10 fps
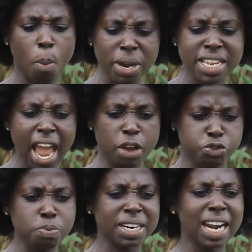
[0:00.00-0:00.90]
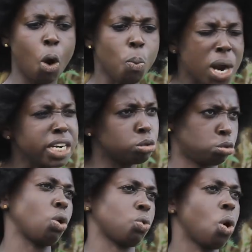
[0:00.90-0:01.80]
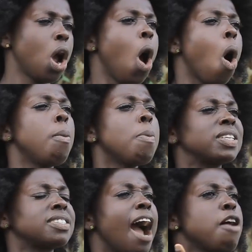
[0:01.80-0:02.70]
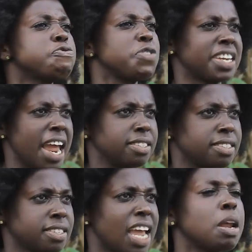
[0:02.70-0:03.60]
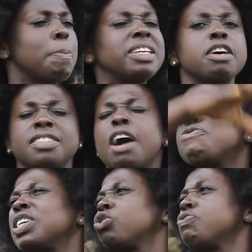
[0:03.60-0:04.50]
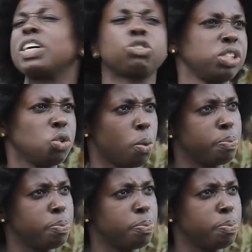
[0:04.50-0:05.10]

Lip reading: omo ye adwuma na omo ni so no. Omo pe se Africans in a better South factory no